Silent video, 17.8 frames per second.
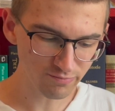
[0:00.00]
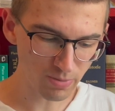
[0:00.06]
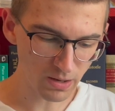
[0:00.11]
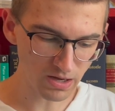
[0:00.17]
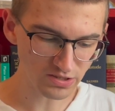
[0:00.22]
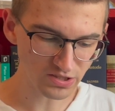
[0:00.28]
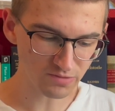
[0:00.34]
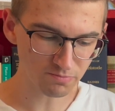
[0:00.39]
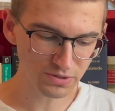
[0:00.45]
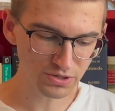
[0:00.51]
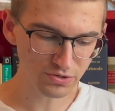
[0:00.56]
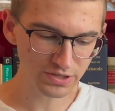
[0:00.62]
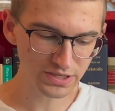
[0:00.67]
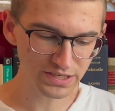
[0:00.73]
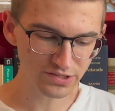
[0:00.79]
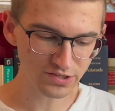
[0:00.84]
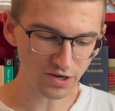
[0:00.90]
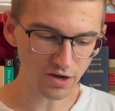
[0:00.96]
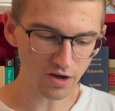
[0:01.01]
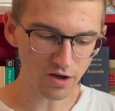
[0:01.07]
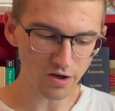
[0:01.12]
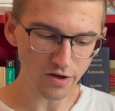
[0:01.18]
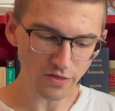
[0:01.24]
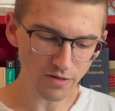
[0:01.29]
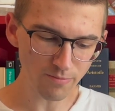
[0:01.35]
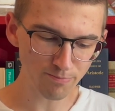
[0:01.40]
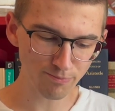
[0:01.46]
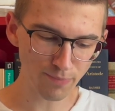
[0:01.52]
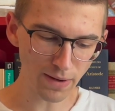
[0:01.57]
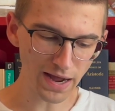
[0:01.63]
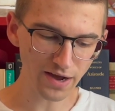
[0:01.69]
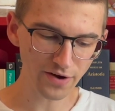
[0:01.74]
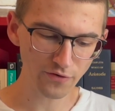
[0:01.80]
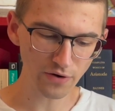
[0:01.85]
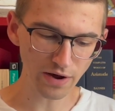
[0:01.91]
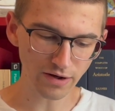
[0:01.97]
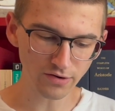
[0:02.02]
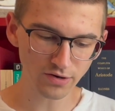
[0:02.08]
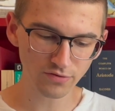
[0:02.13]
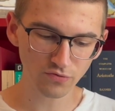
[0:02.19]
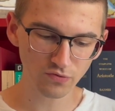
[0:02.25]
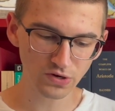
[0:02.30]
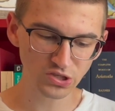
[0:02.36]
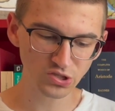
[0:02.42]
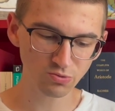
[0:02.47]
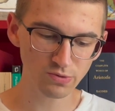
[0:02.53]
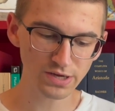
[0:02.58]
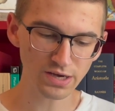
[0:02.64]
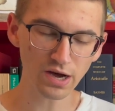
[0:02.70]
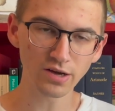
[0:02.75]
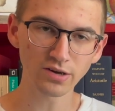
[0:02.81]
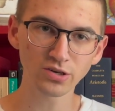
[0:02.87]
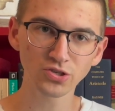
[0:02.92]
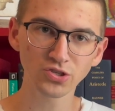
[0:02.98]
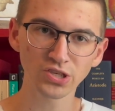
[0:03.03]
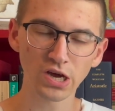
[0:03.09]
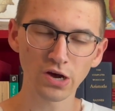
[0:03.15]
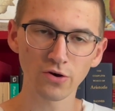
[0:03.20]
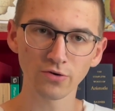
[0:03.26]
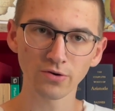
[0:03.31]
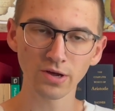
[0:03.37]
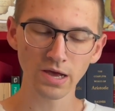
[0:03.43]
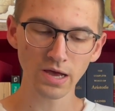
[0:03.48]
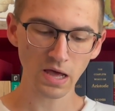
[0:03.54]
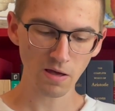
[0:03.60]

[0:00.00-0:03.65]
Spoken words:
possibilities on the background of which we understand